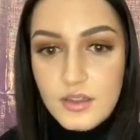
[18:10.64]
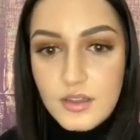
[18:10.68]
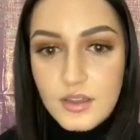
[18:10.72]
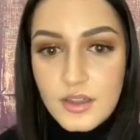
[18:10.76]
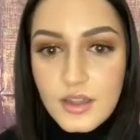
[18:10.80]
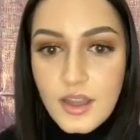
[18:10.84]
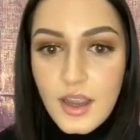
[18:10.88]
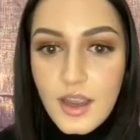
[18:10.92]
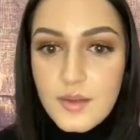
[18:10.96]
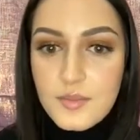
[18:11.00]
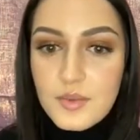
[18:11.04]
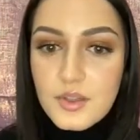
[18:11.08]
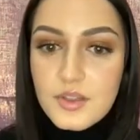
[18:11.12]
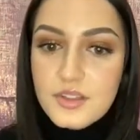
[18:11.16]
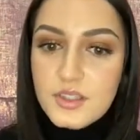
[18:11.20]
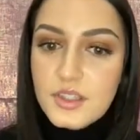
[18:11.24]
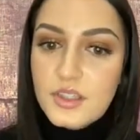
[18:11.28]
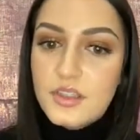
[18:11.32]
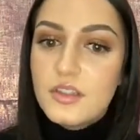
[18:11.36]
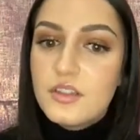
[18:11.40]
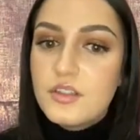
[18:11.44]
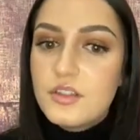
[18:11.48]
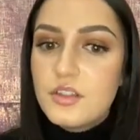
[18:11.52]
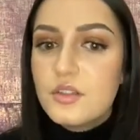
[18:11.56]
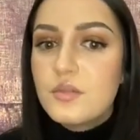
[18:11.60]
I'm
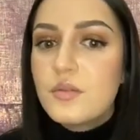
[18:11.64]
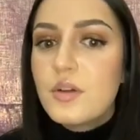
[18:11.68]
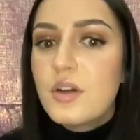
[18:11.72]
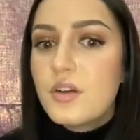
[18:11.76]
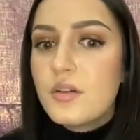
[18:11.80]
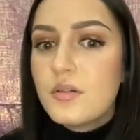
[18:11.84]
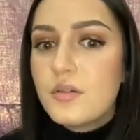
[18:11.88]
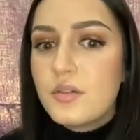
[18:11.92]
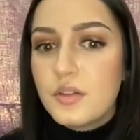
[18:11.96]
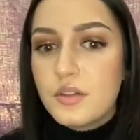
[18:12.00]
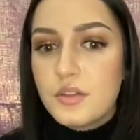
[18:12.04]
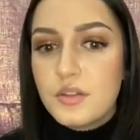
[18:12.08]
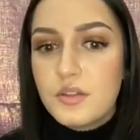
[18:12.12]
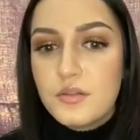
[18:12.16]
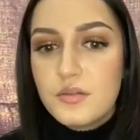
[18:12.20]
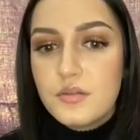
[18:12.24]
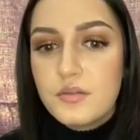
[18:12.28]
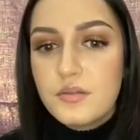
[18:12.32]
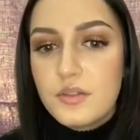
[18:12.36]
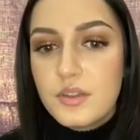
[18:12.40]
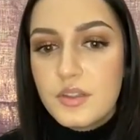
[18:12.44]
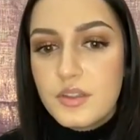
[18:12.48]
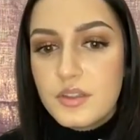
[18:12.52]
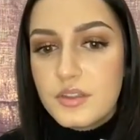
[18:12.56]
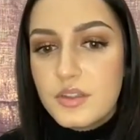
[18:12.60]
using the Duo glue.
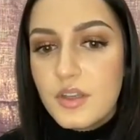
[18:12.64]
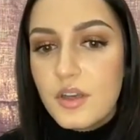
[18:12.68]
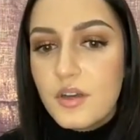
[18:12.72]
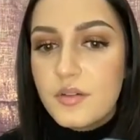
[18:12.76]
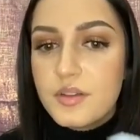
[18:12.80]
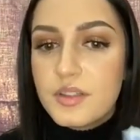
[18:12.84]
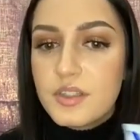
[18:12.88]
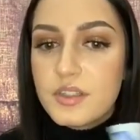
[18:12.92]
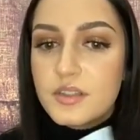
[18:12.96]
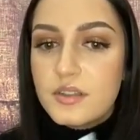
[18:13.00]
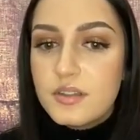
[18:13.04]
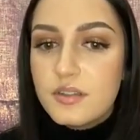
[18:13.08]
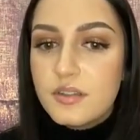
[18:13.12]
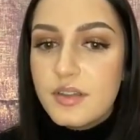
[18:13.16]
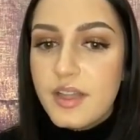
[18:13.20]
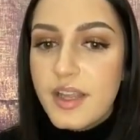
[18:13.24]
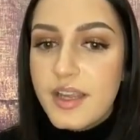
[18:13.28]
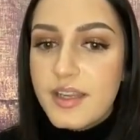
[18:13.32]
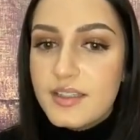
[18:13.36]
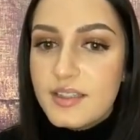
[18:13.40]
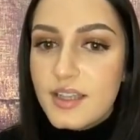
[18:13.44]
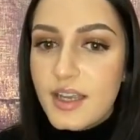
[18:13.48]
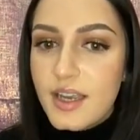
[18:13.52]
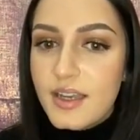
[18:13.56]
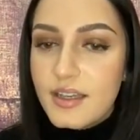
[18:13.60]
So it's
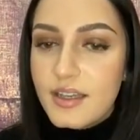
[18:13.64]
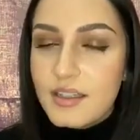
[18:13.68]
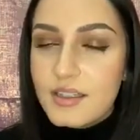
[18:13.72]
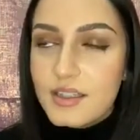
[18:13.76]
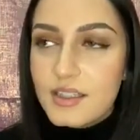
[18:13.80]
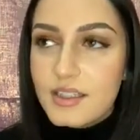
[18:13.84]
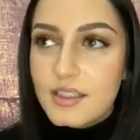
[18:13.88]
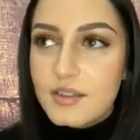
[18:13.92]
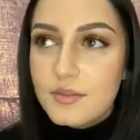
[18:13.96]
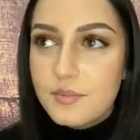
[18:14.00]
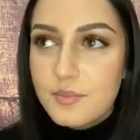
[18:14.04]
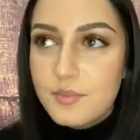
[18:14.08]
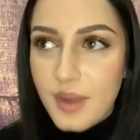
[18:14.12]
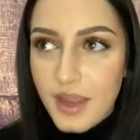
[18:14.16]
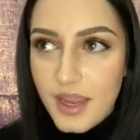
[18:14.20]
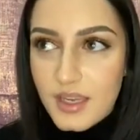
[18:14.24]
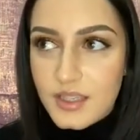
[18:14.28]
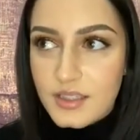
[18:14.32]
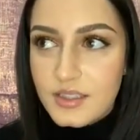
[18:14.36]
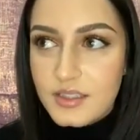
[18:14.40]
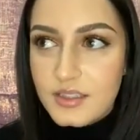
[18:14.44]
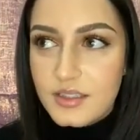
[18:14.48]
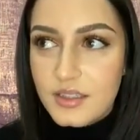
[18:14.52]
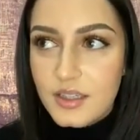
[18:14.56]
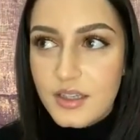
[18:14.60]
latex based.